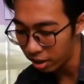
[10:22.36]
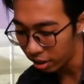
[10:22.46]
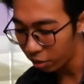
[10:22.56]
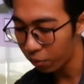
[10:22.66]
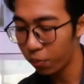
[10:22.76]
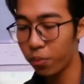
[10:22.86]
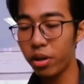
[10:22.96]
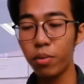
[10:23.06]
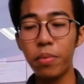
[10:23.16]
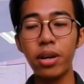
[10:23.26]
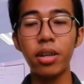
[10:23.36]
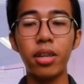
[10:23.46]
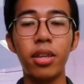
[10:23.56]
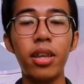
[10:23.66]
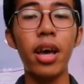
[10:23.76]
is we
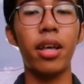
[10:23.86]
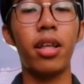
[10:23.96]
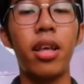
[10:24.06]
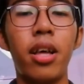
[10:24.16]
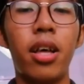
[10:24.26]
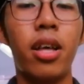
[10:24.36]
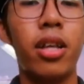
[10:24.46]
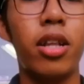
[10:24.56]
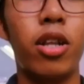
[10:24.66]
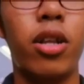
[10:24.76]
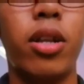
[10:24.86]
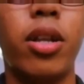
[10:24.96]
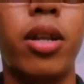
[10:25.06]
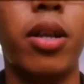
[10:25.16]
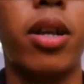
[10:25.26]
must set
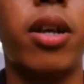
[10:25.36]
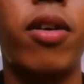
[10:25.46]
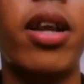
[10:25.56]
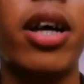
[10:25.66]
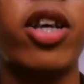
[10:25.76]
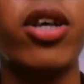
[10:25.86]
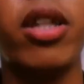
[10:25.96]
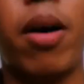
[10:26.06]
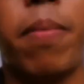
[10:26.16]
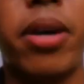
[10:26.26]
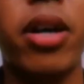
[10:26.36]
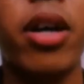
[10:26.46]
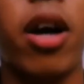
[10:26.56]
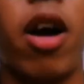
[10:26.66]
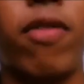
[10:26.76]
the reduction
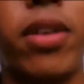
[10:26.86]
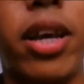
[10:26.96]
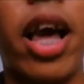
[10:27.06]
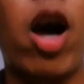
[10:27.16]
number of j,